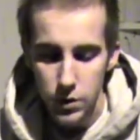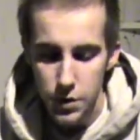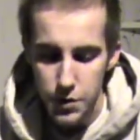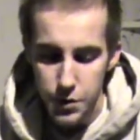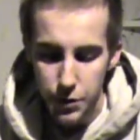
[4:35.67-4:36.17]

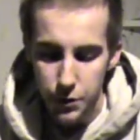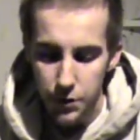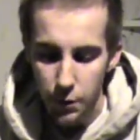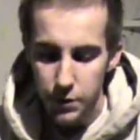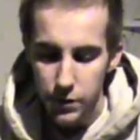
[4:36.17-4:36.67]
controlled
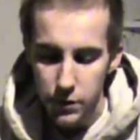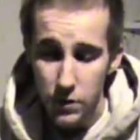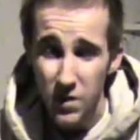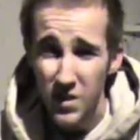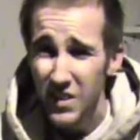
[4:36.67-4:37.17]

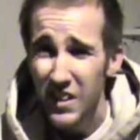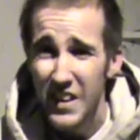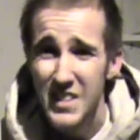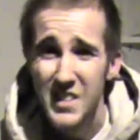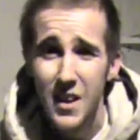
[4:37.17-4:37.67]
substances are in a
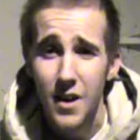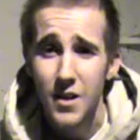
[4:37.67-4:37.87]
class